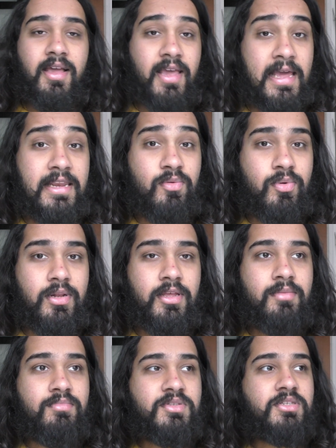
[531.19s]
Kenny
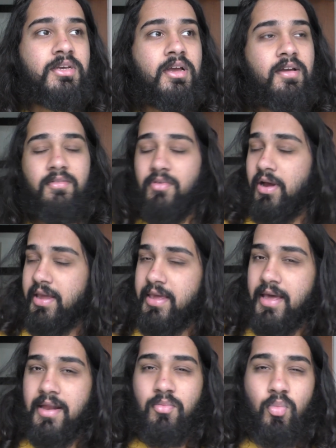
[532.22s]
Williams,
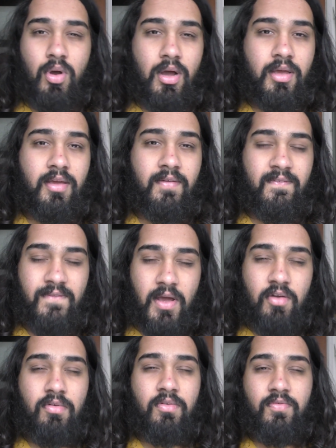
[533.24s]
again, working
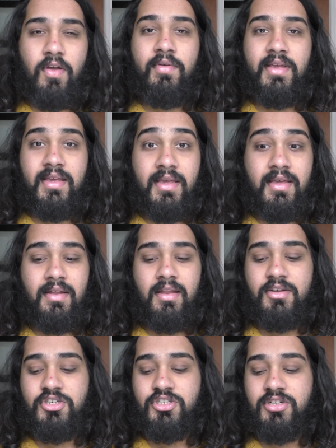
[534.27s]
very, very
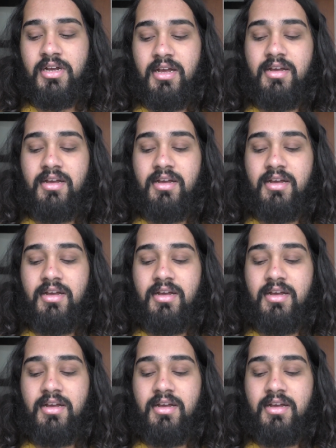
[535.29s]
heelish,